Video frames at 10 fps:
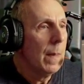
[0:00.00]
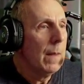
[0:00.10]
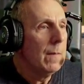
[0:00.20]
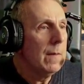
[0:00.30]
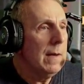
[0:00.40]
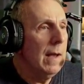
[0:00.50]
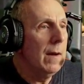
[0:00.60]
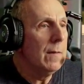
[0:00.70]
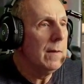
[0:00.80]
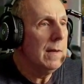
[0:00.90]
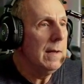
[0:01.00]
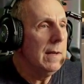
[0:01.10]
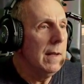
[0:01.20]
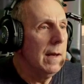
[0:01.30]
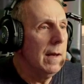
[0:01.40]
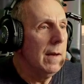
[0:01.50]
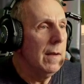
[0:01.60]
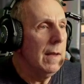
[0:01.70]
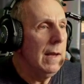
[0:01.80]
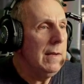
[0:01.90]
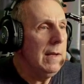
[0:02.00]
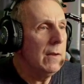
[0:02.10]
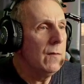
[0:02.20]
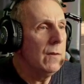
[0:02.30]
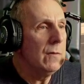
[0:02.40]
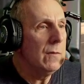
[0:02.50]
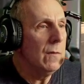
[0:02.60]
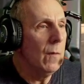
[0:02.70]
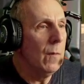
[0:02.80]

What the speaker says: Right now we're in ATS version